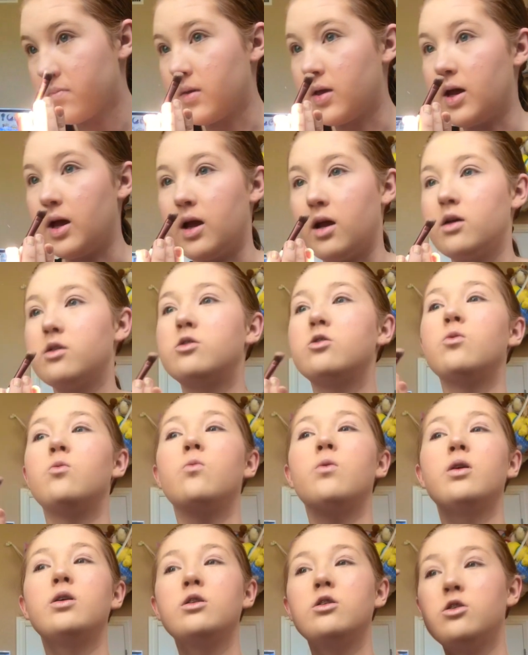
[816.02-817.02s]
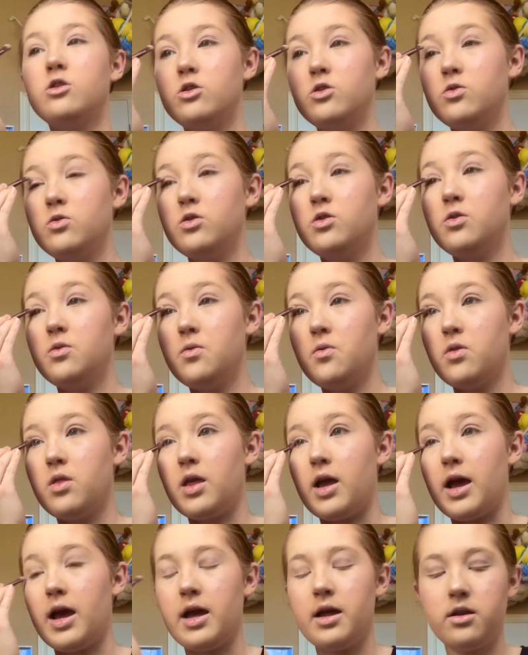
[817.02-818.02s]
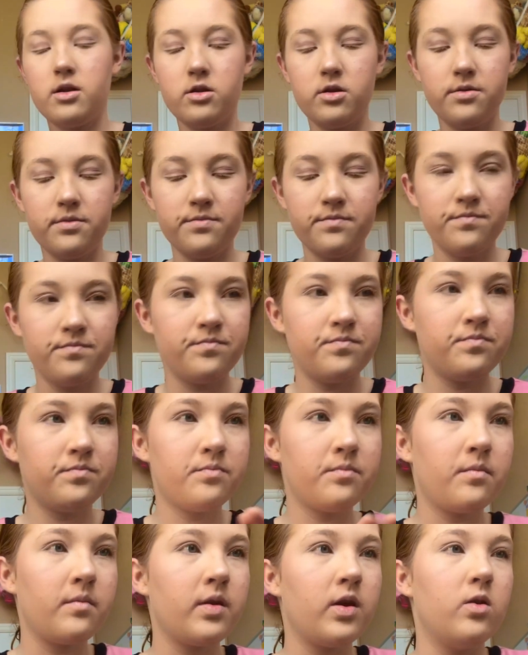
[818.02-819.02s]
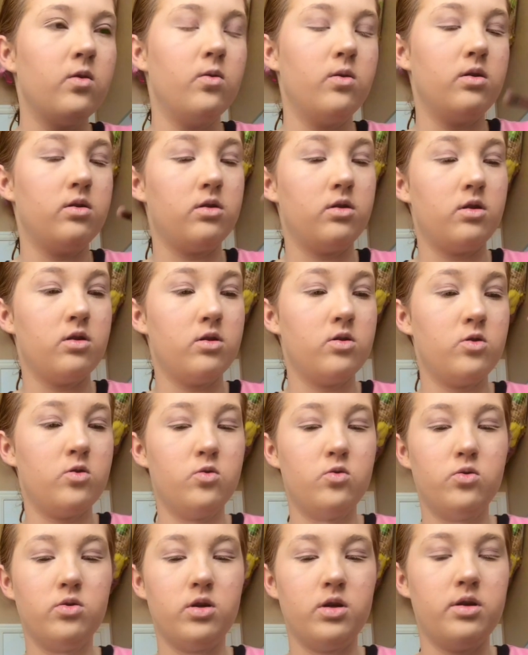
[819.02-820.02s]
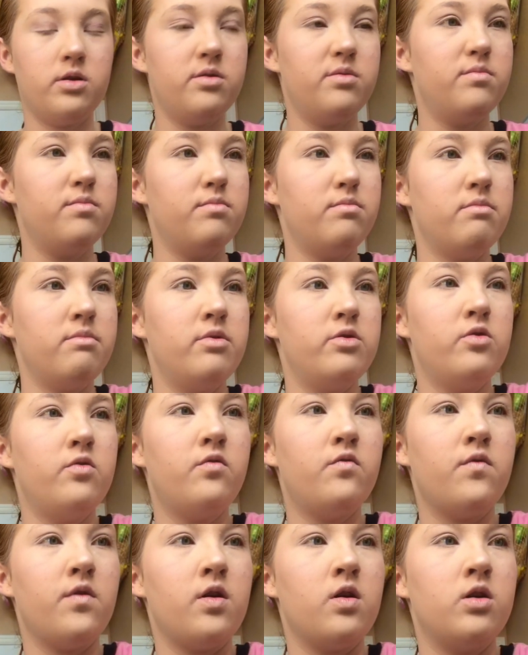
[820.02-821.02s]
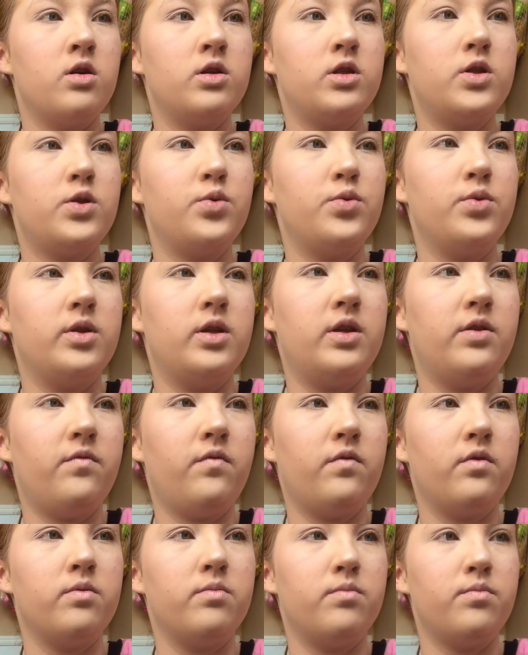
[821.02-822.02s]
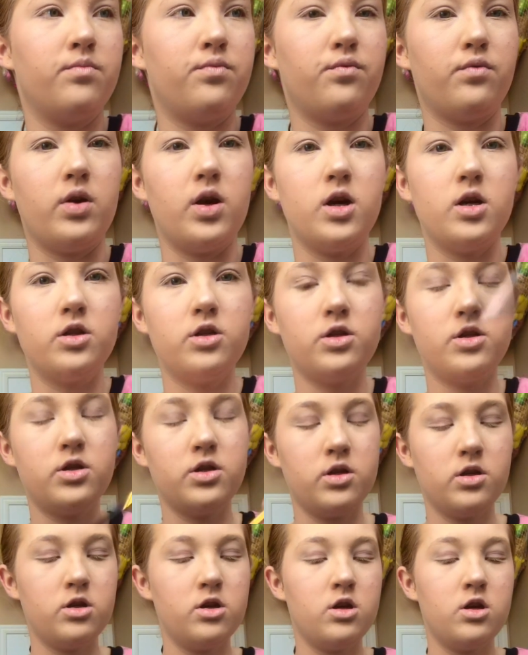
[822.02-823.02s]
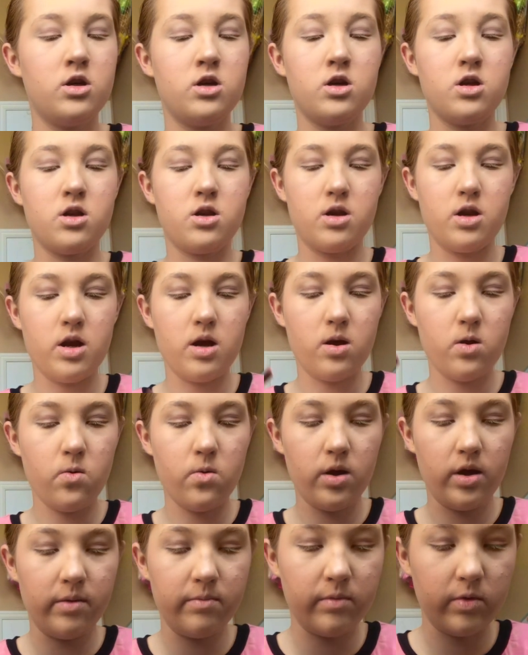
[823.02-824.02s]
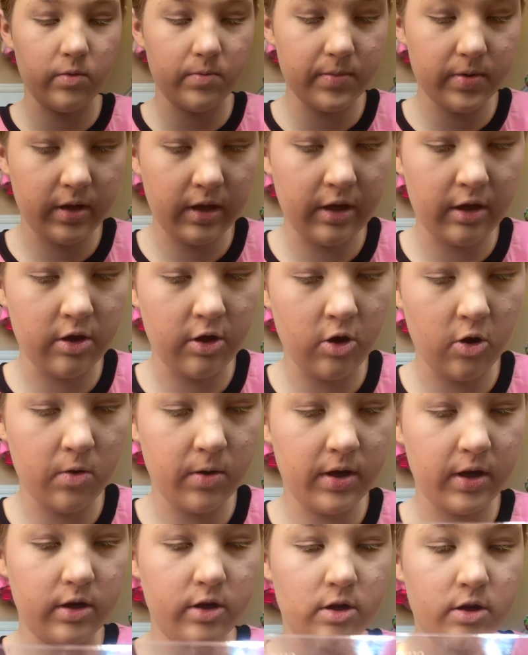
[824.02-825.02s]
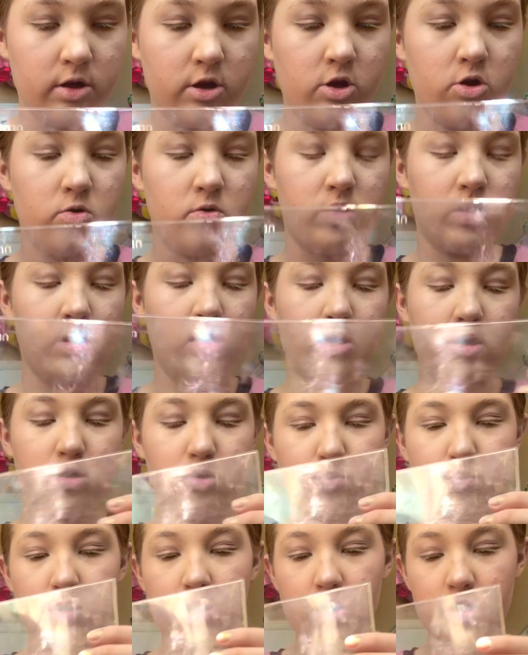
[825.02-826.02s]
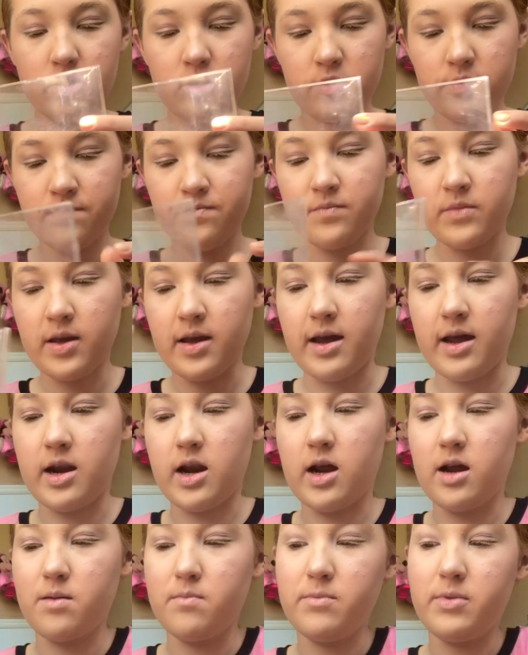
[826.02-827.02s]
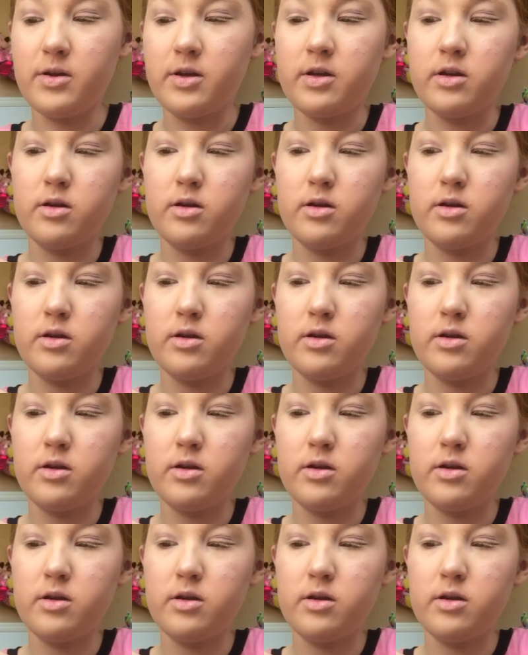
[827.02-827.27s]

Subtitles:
Okay, so once you do that, go and move on to a different brush. Now I'm going to use this brush, and I'm